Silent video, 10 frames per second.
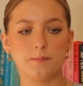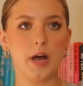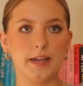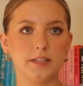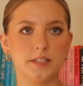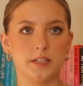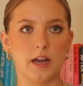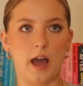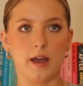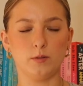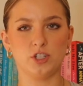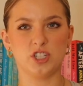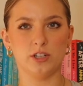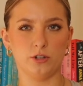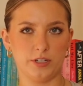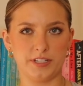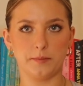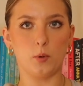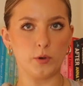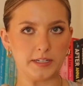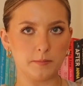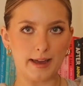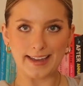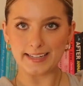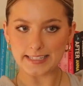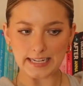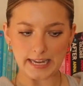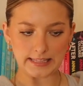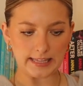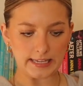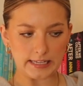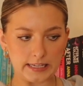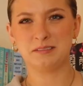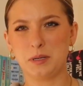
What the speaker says: but I was just a little disappointed by it, I think.